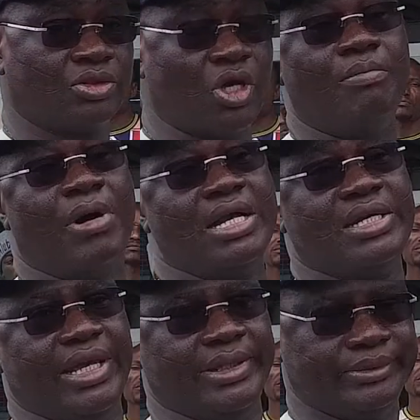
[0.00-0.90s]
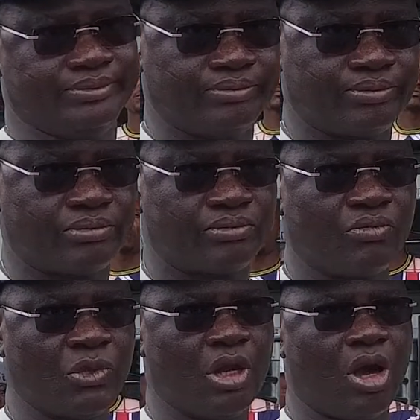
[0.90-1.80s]
So on Monday,
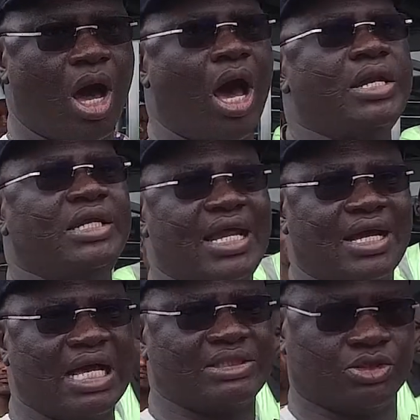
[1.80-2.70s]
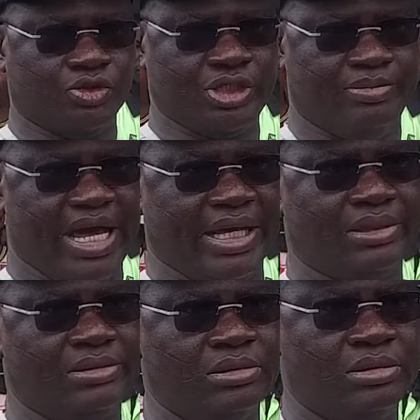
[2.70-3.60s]
all the legal security
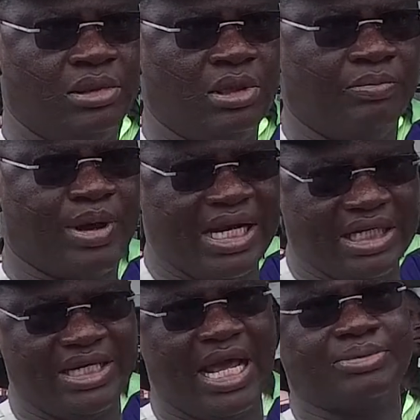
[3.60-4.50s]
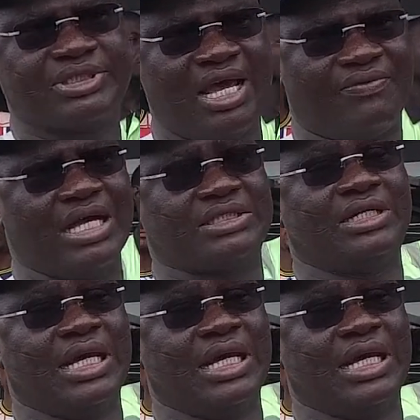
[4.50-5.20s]
men parading themselves as a